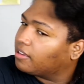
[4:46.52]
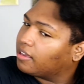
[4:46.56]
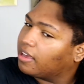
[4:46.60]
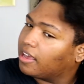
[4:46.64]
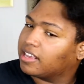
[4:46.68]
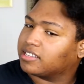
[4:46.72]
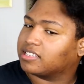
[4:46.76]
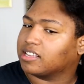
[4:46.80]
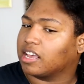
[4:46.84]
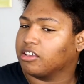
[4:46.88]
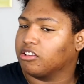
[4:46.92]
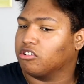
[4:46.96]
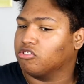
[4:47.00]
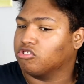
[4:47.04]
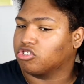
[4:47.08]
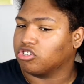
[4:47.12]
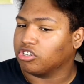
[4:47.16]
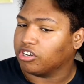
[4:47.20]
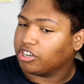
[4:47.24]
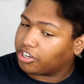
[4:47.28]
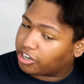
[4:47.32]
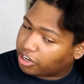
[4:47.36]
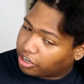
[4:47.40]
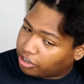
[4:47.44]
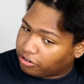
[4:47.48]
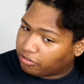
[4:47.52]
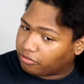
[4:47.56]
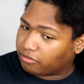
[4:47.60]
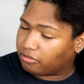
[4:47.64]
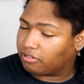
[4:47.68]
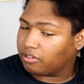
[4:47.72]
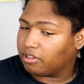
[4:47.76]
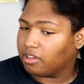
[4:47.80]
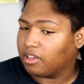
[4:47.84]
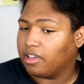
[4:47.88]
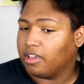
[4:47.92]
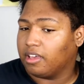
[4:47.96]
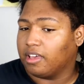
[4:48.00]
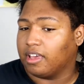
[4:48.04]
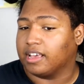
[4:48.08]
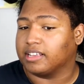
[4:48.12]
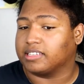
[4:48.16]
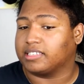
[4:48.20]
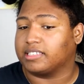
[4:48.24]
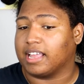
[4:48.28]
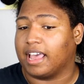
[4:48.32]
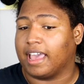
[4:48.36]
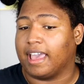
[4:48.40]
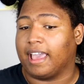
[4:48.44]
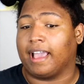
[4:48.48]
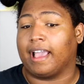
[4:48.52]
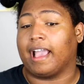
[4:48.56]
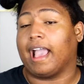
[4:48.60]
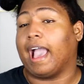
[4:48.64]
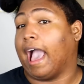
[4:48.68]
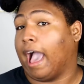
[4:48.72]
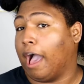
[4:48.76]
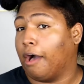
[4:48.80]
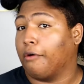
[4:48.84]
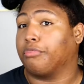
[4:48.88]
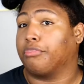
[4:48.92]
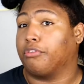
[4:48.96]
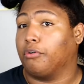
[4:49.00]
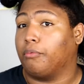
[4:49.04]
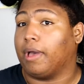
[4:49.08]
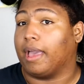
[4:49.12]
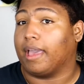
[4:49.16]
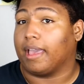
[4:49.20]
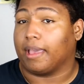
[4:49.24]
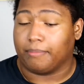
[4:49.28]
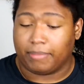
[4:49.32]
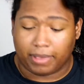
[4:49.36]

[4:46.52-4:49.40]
as I usually do and staying out the way,